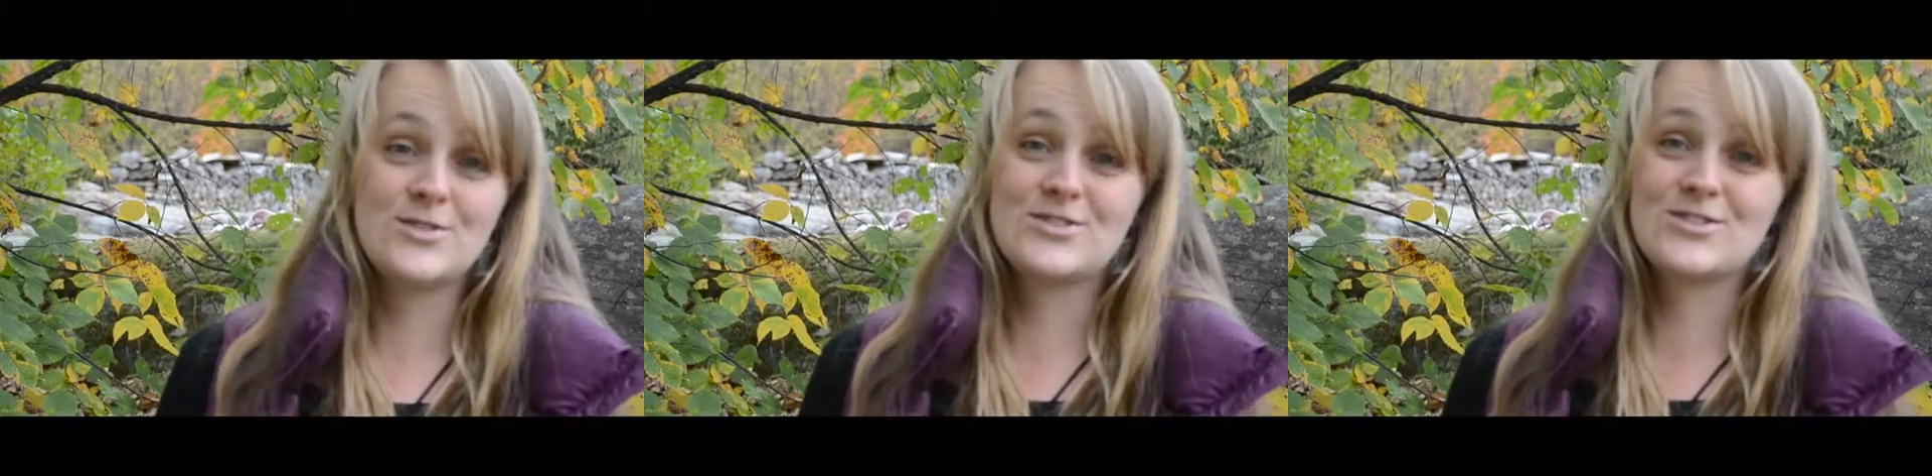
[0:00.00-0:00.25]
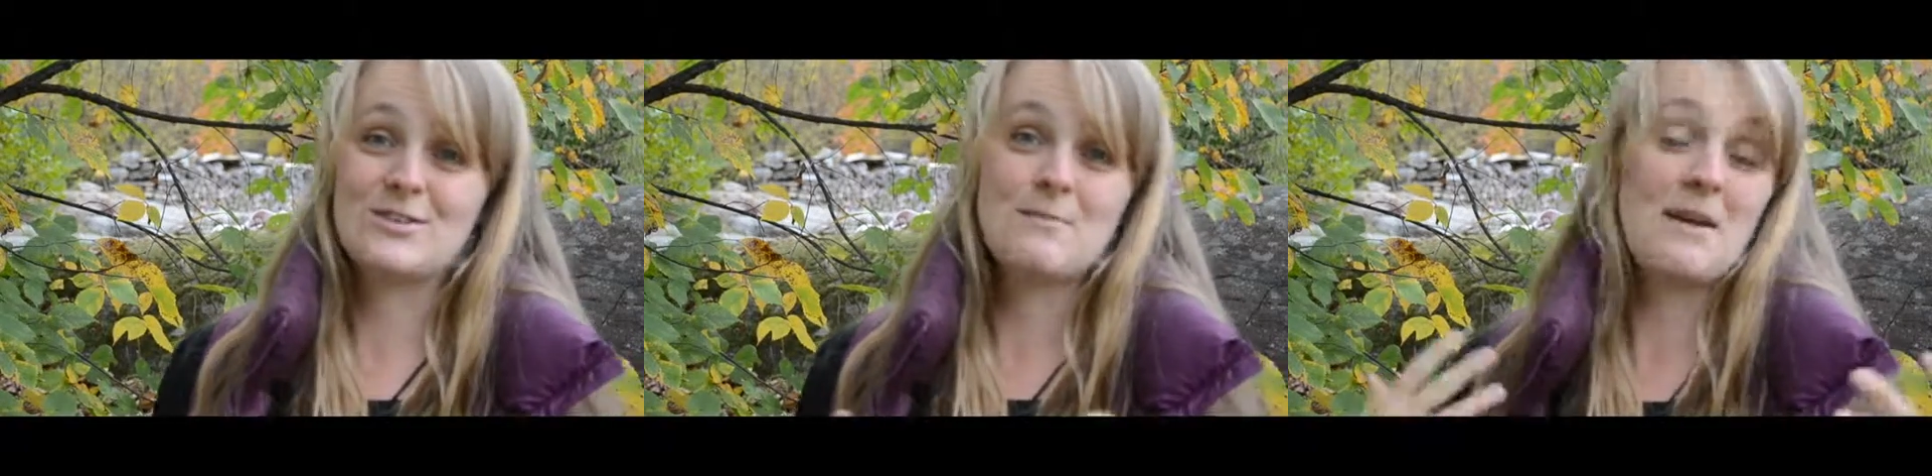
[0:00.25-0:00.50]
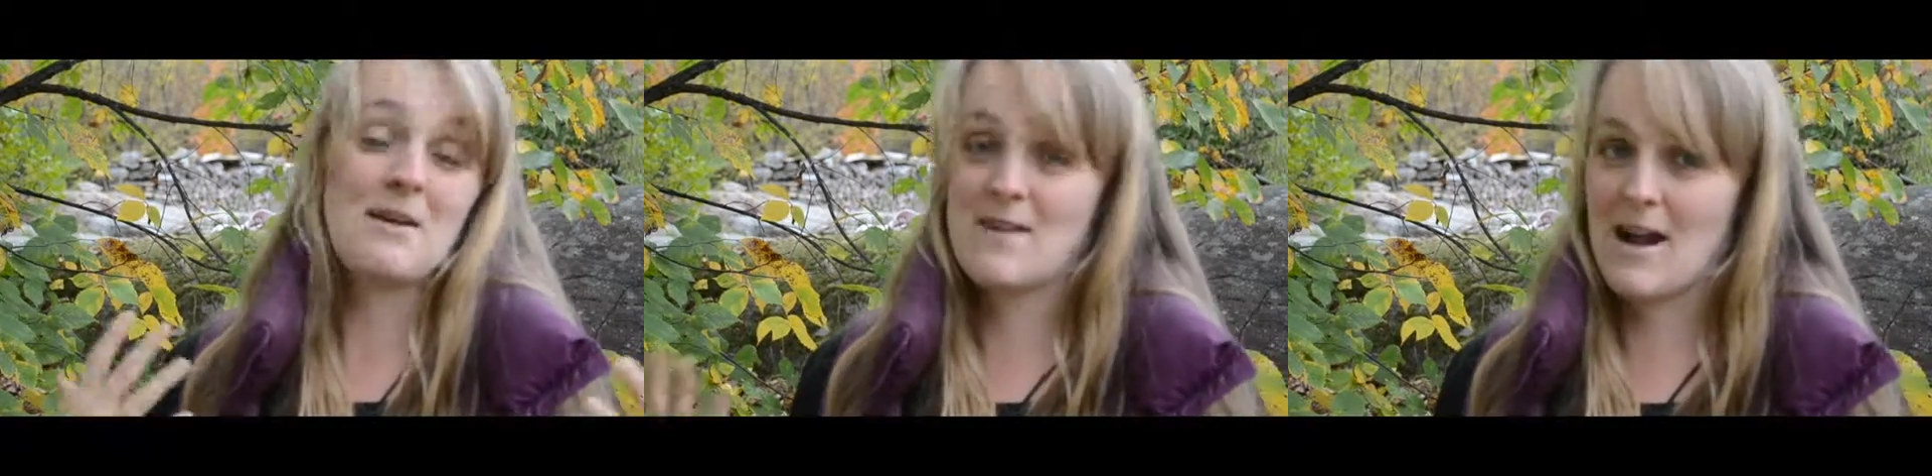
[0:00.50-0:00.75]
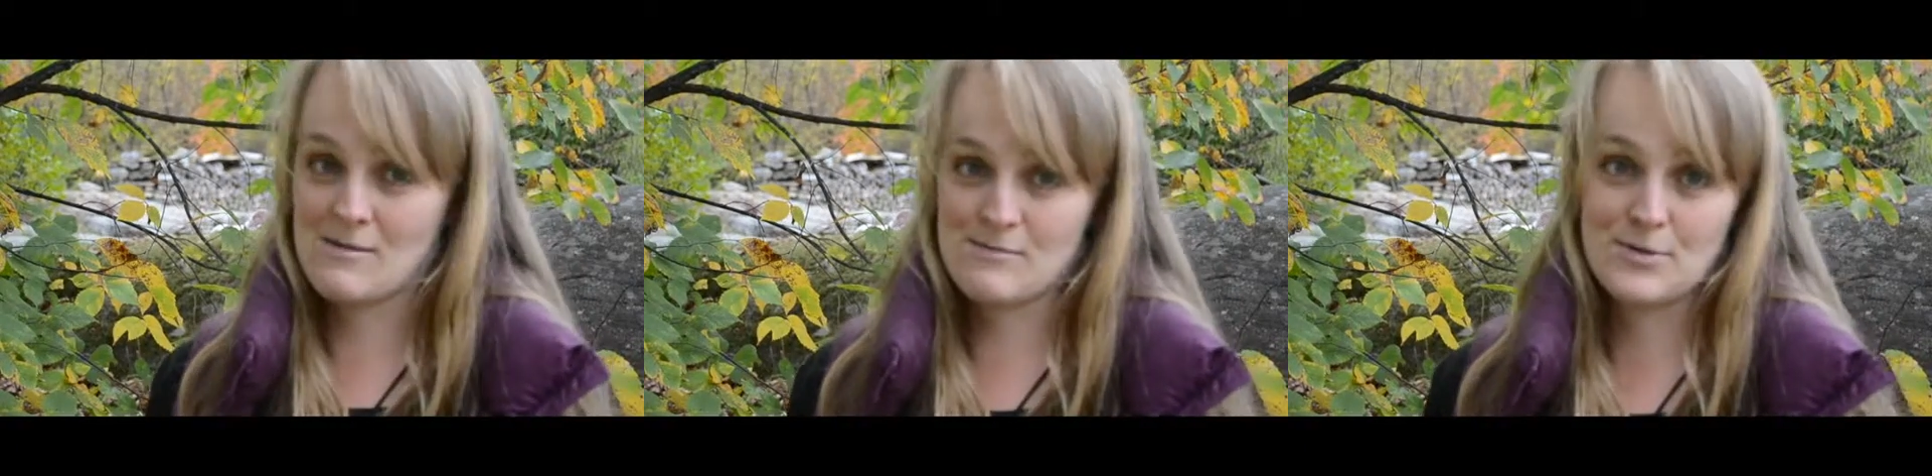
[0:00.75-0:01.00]
you shouldn't be
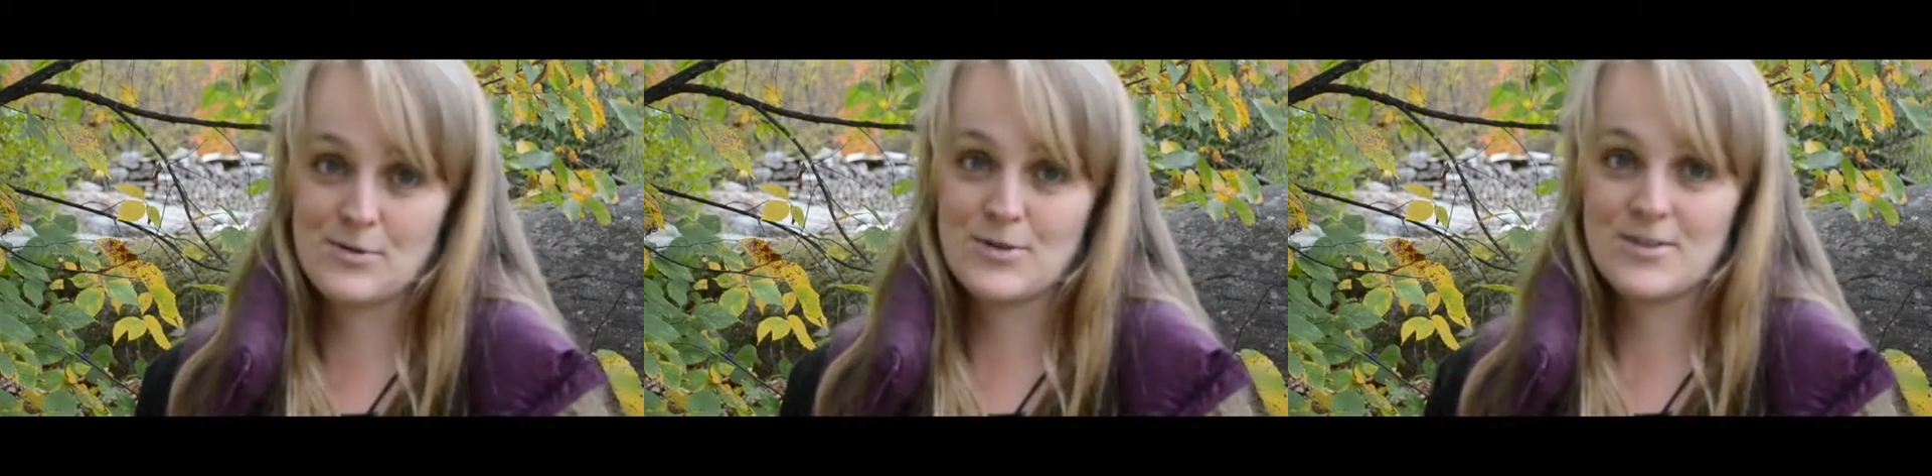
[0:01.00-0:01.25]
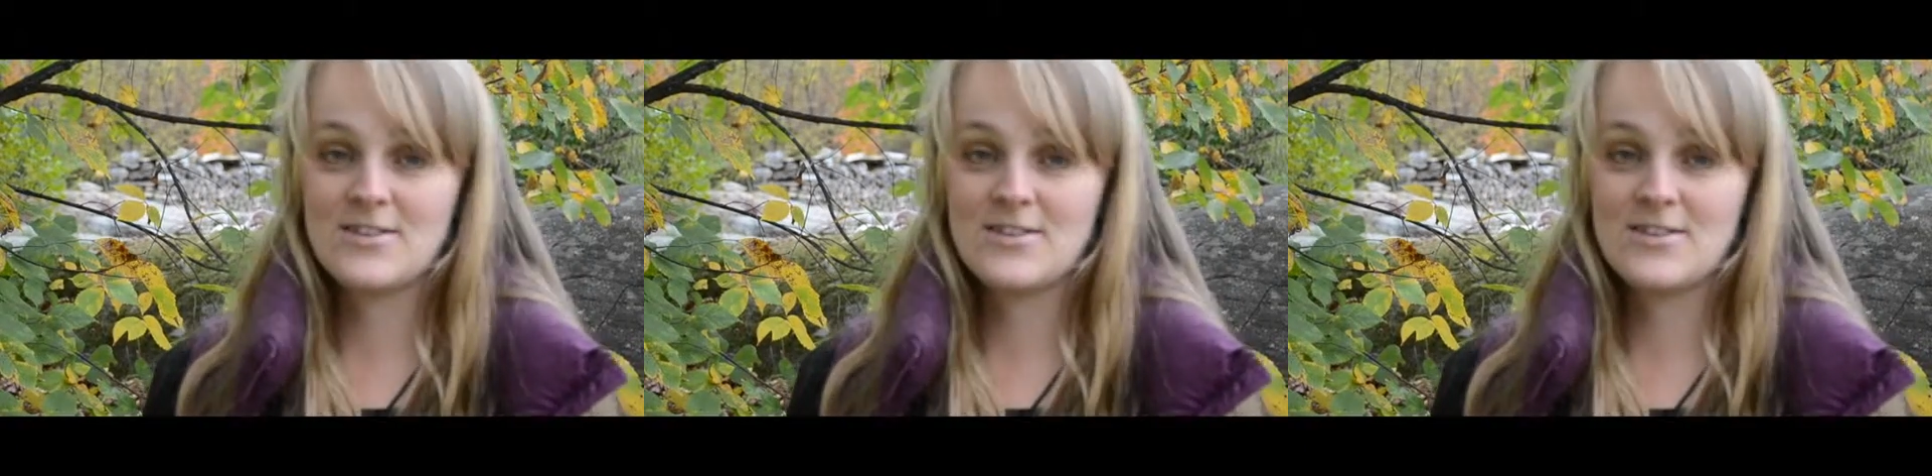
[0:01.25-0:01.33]
around mold.